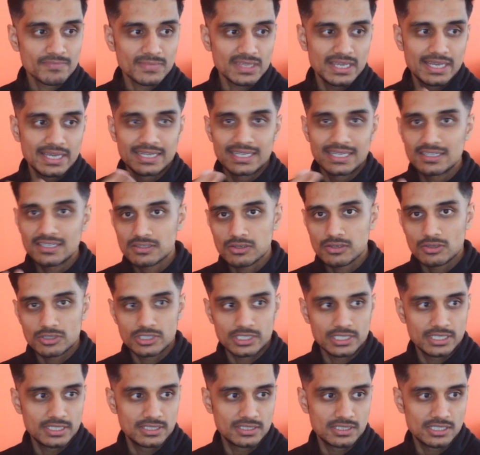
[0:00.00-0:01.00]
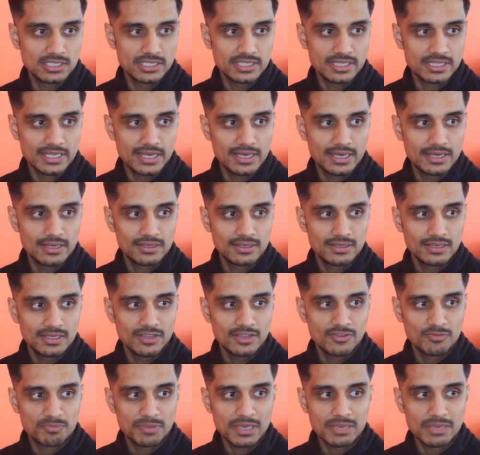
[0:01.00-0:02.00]
And his logic is just that
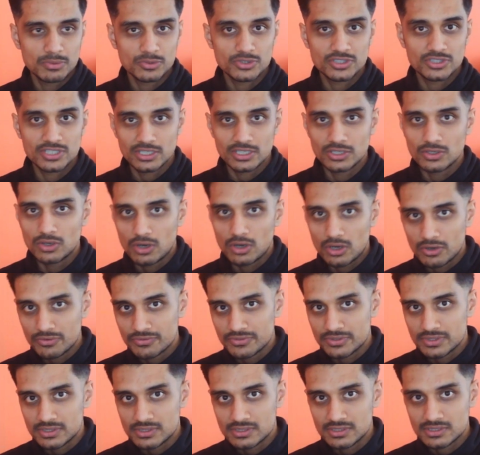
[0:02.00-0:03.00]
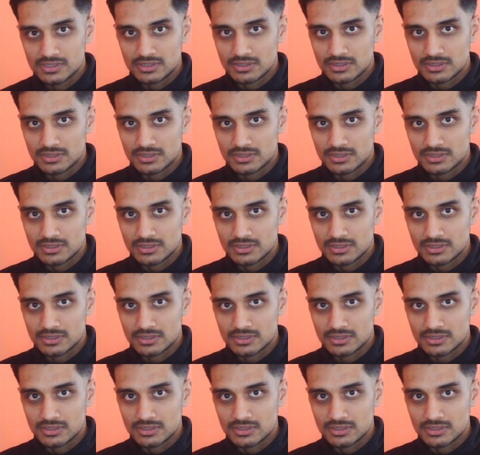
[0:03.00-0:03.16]
if people see your offers,